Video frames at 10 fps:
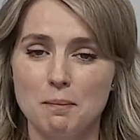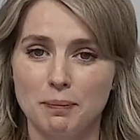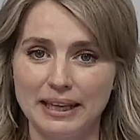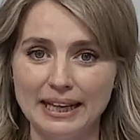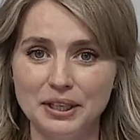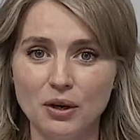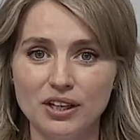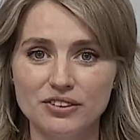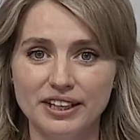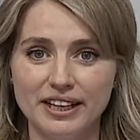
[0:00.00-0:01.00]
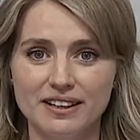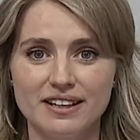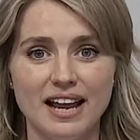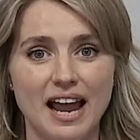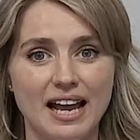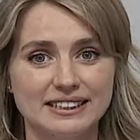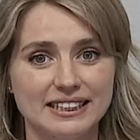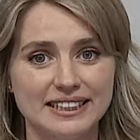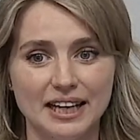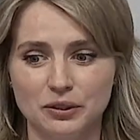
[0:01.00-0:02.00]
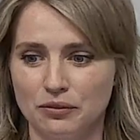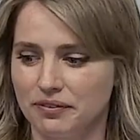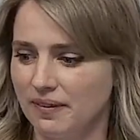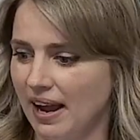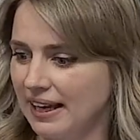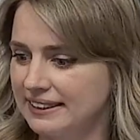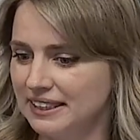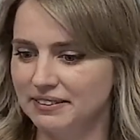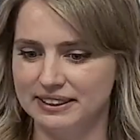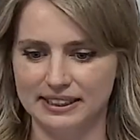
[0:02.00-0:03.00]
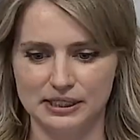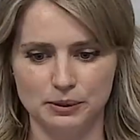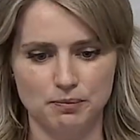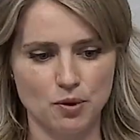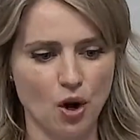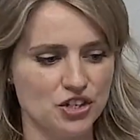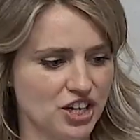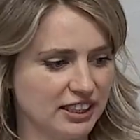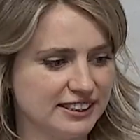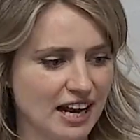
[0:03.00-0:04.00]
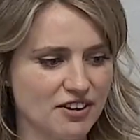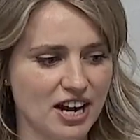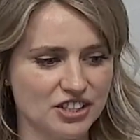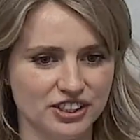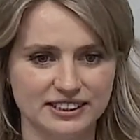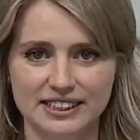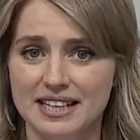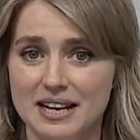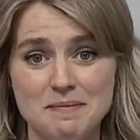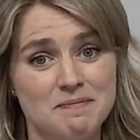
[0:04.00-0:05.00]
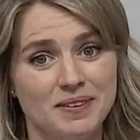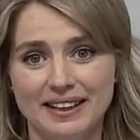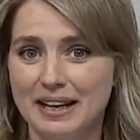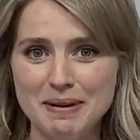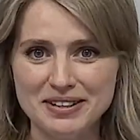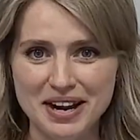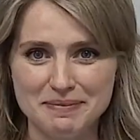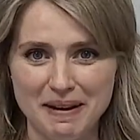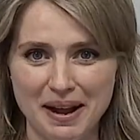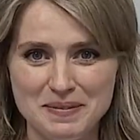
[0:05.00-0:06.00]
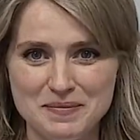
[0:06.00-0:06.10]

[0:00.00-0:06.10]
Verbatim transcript: Plan your career as a set of activities, projects, directions, like my grandma,